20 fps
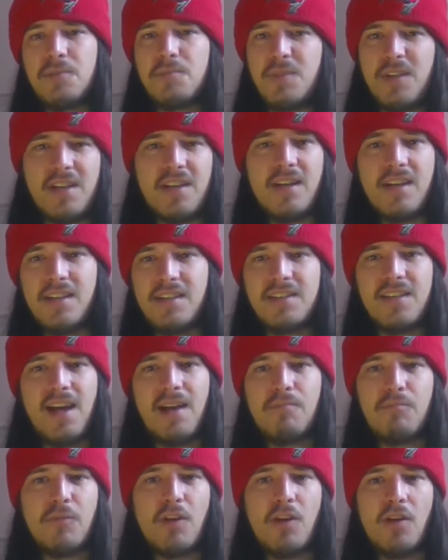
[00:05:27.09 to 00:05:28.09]
particularly
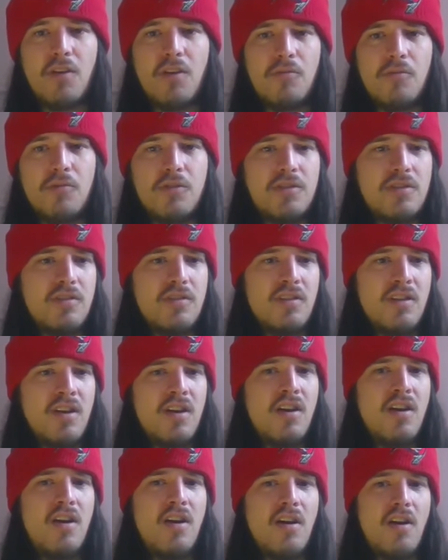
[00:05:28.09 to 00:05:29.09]
Sam Darnold.
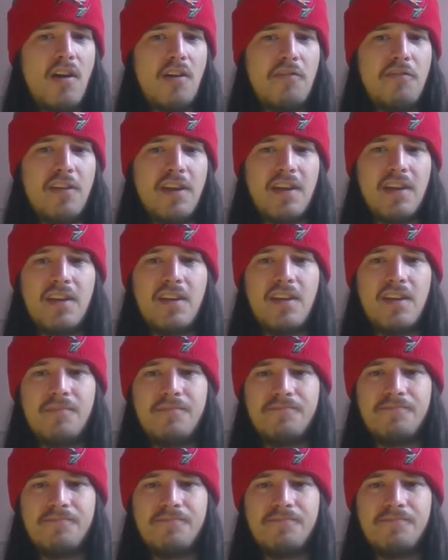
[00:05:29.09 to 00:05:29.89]
I think